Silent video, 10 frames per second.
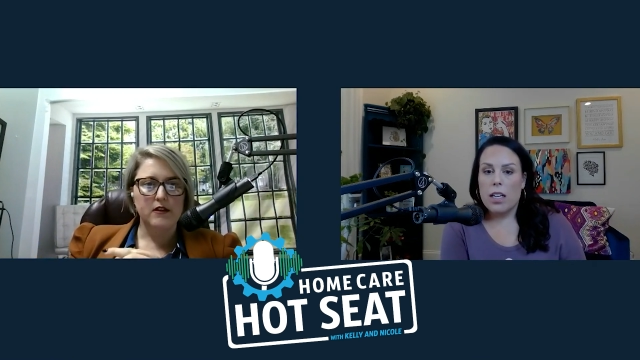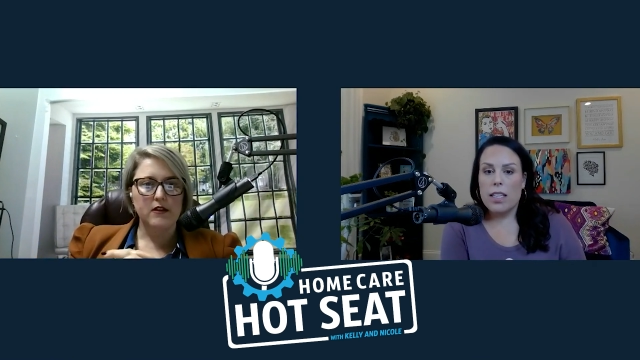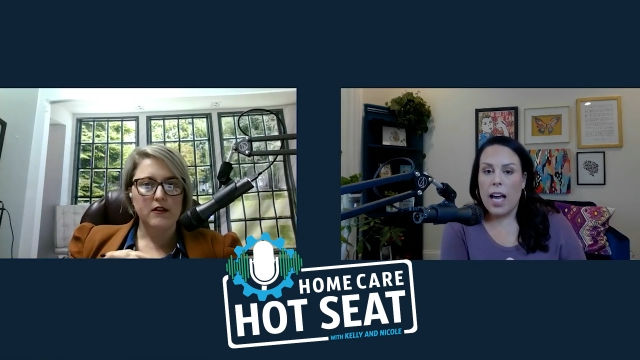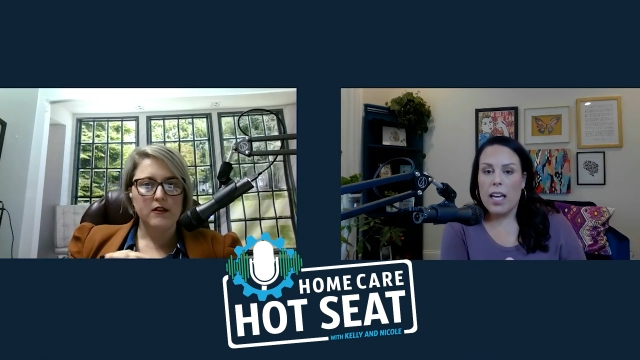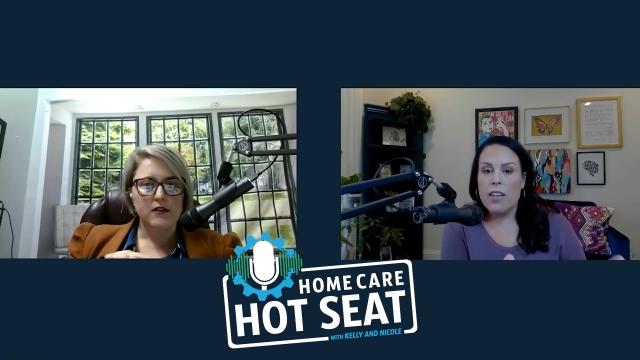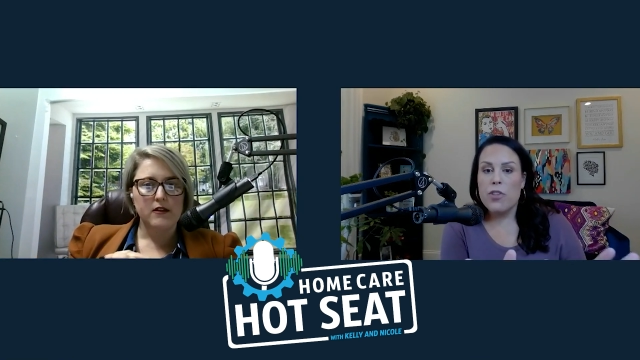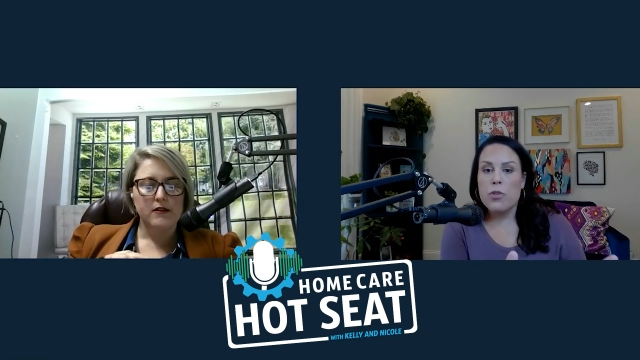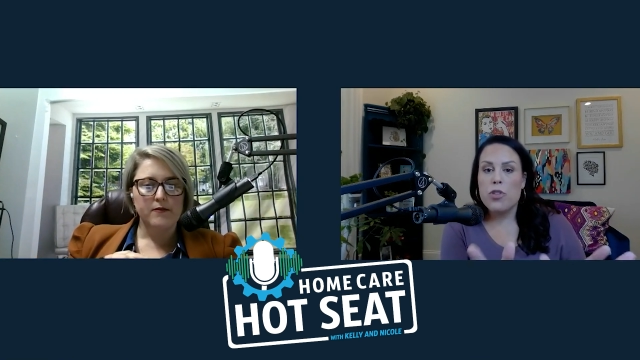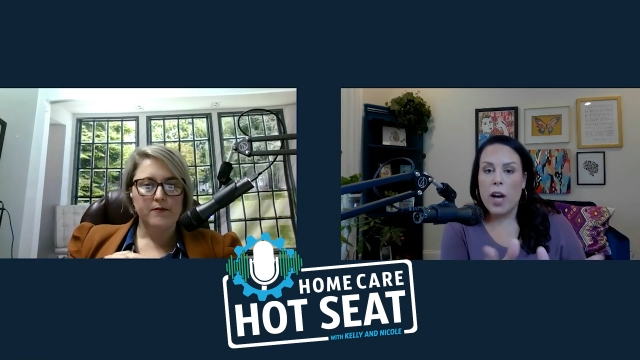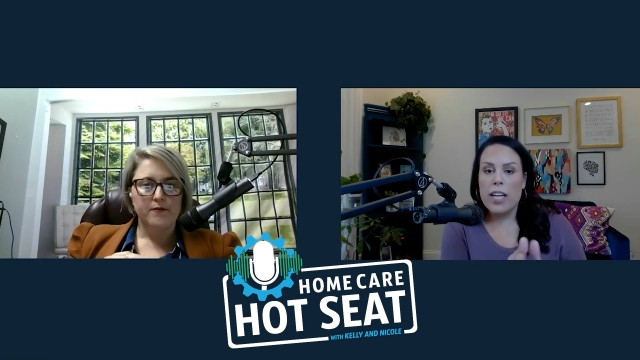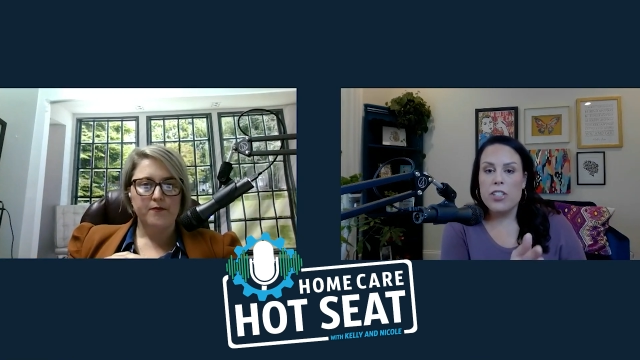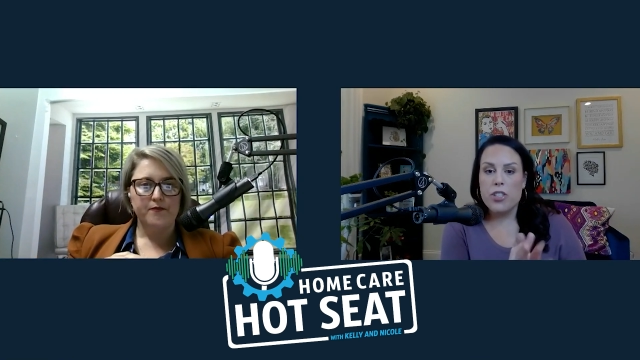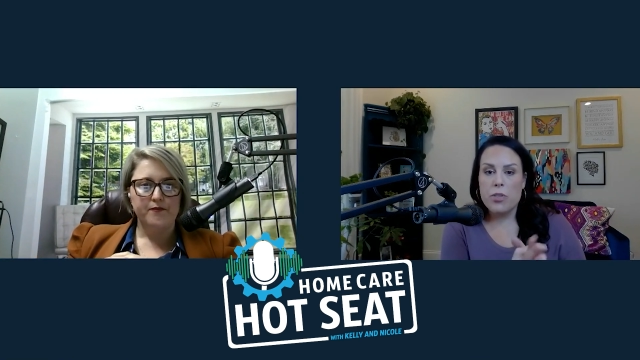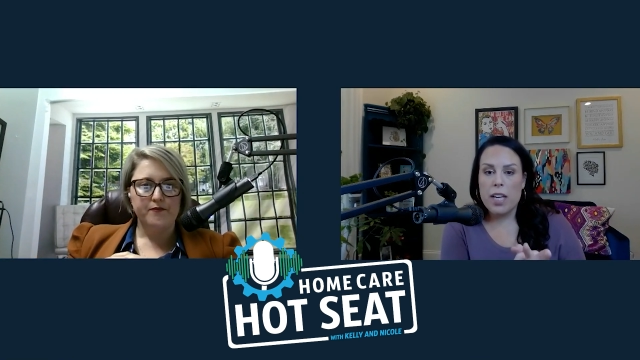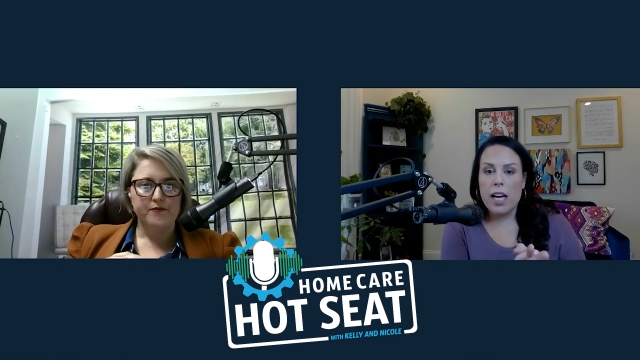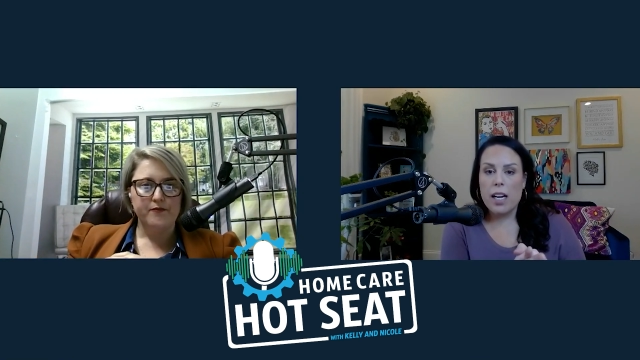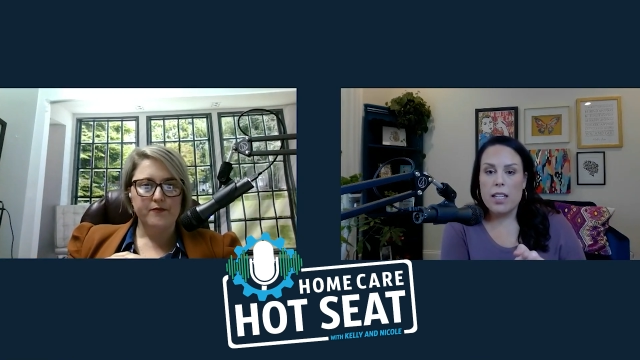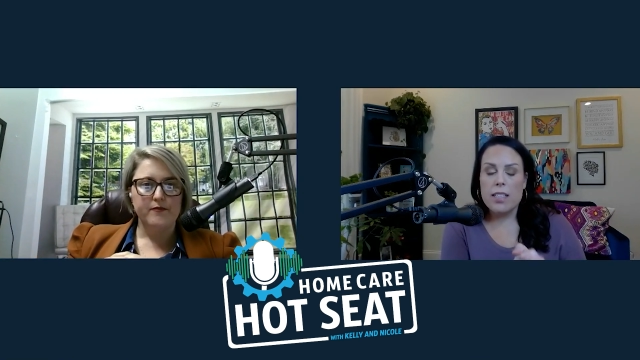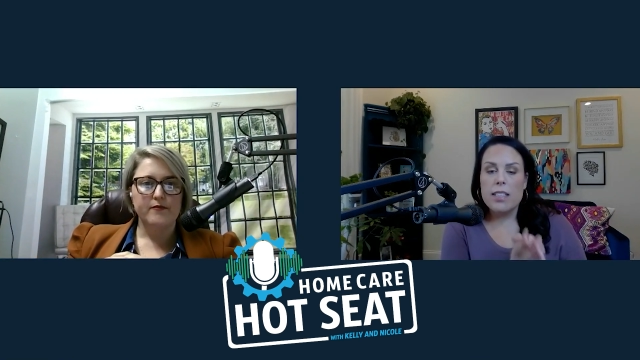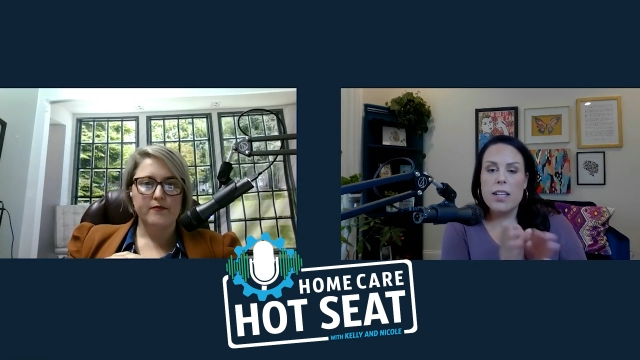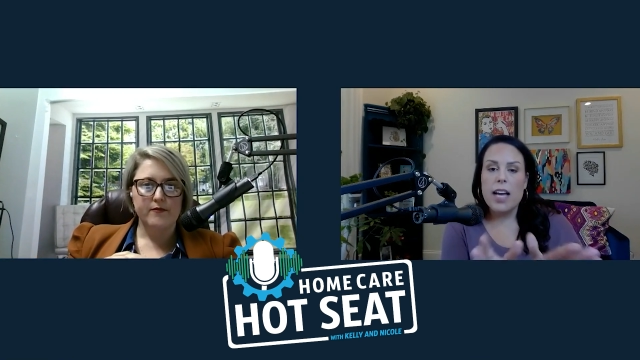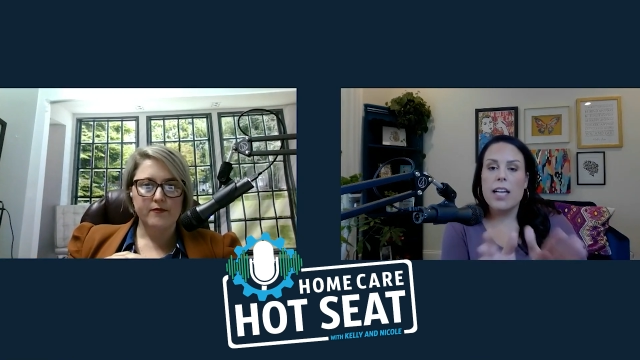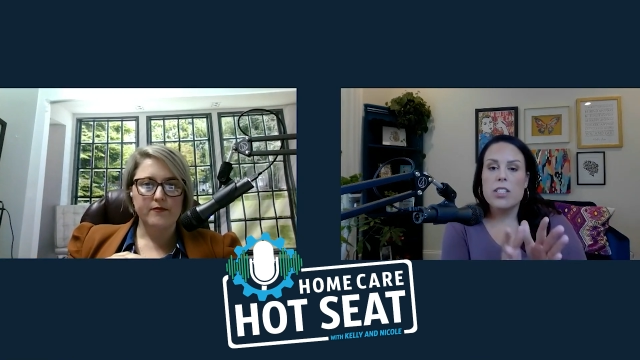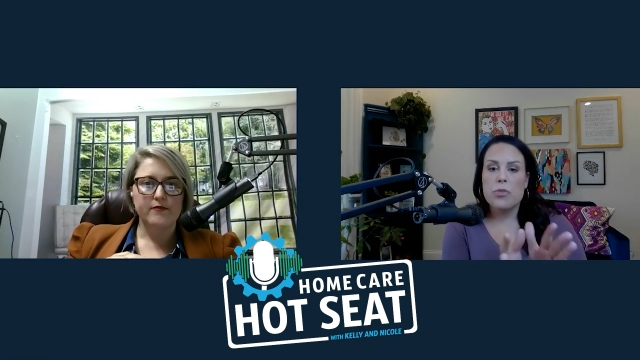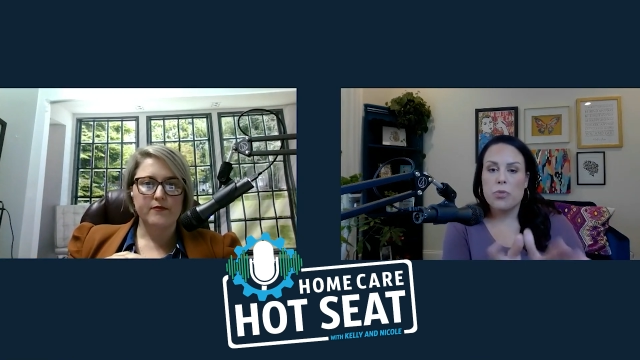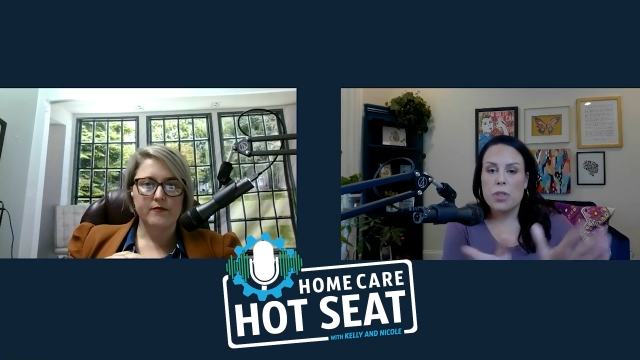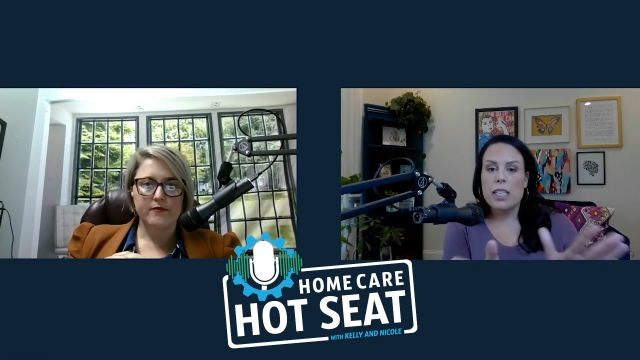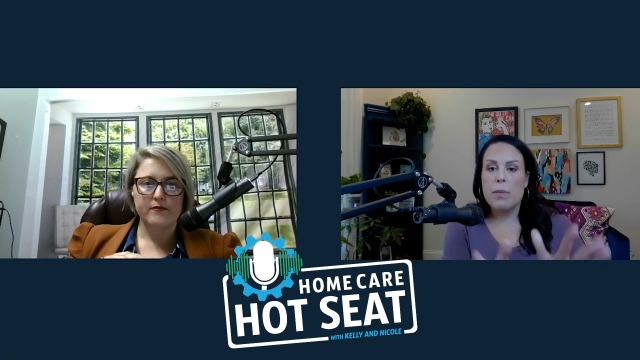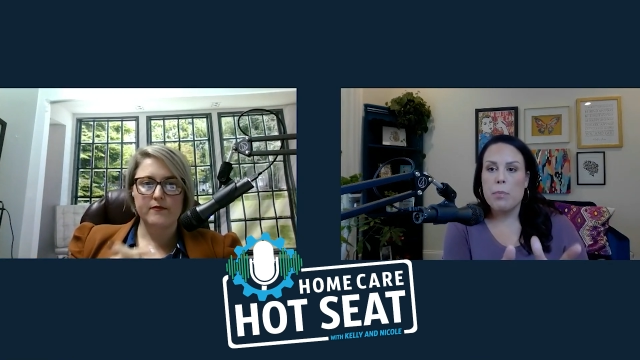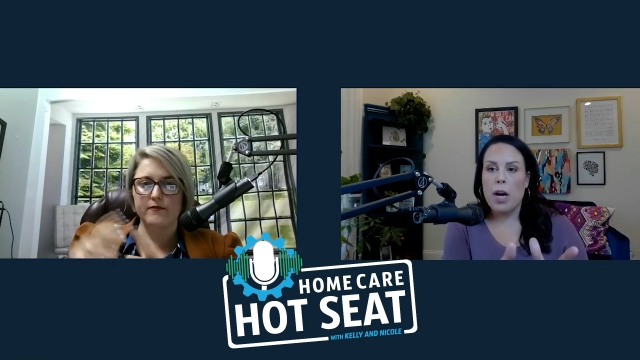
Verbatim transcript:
Speaker 1: yeah and if you try to do that then that's really